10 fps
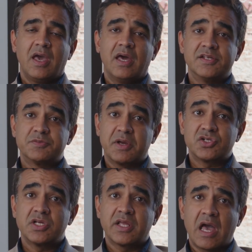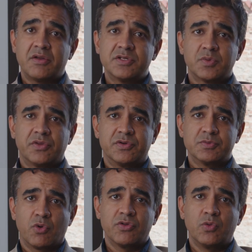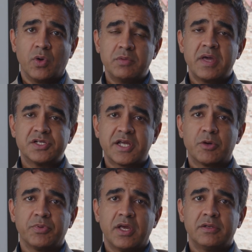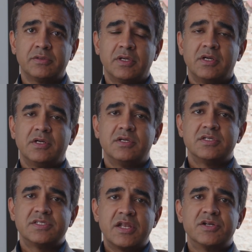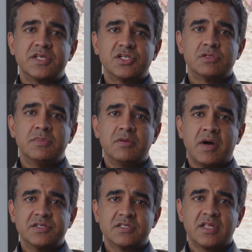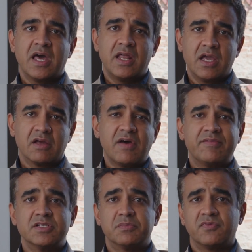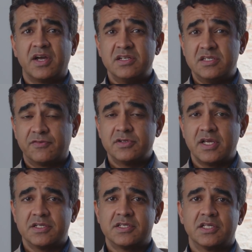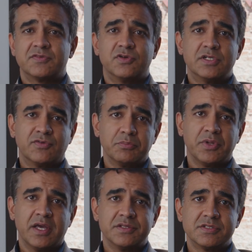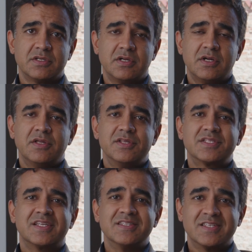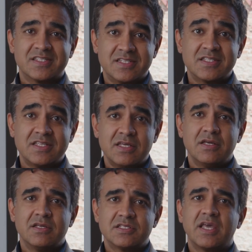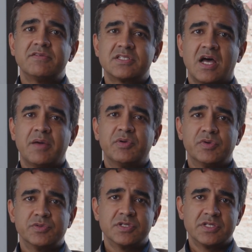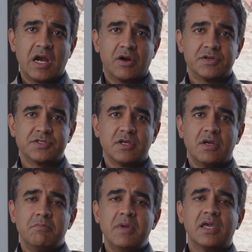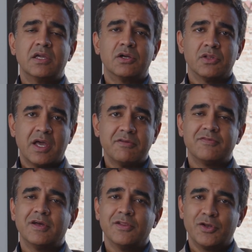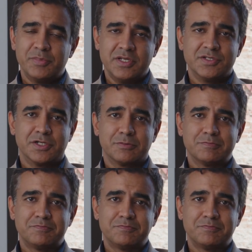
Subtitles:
And especially in counties where there's more than one managed care plan, Standardization minimizes the headache of having to provide different datasets for different plans. This consistency saves time and reduces errors, making your life a little bit easier.